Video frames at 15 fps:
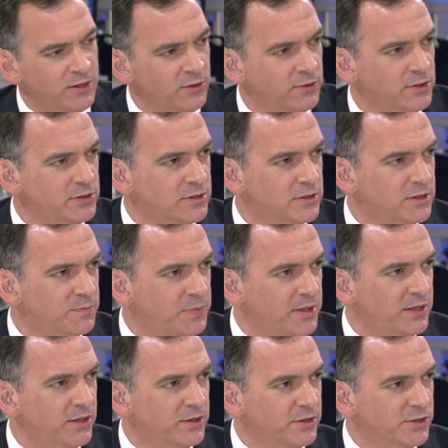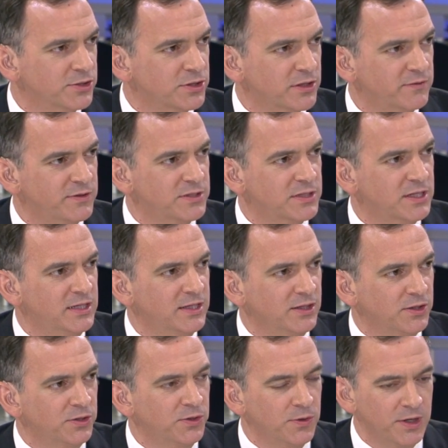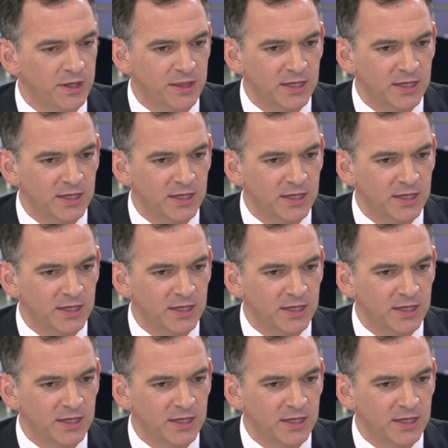Louis and depending on your service in Illinois,